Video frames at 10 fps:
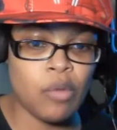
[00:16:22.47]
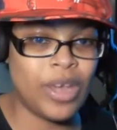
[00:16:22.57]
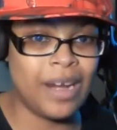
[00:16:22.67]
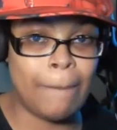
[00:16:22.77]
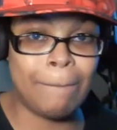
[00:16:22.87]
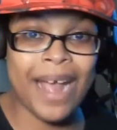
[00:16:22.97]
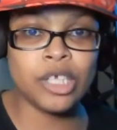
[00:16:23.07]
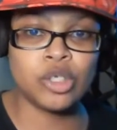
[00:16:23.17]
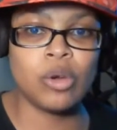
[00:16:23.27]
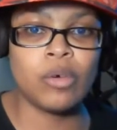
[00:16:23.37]
We get a
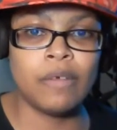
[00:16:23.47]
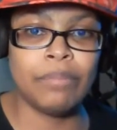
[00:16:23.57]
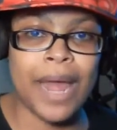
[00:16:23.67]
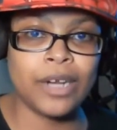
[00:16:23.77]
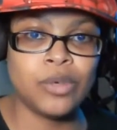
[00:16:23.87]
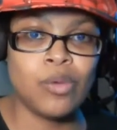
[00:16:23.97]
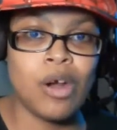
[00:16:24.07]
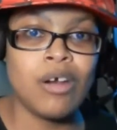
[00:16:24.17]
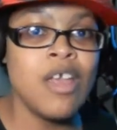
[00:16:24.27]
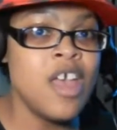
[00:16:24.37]
backstory of Black Noir.